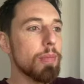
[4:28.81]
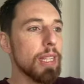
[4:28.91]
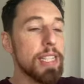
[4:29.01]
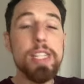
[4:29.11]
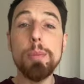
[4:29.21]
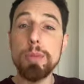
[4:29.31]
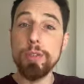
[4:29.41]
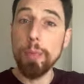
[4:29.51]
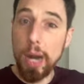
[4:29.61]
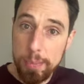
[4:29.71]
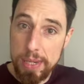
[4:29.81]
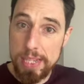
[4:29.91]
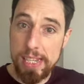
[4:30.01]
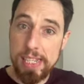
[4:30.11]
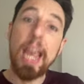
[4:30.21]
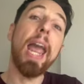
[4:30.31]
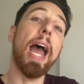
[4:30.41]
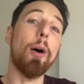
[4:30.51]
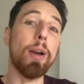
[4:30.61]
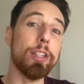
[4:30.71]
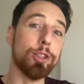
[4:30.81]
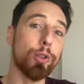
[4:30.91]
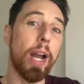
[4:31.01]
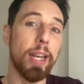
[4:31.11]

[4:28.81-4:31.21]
in terms of my business, how I can try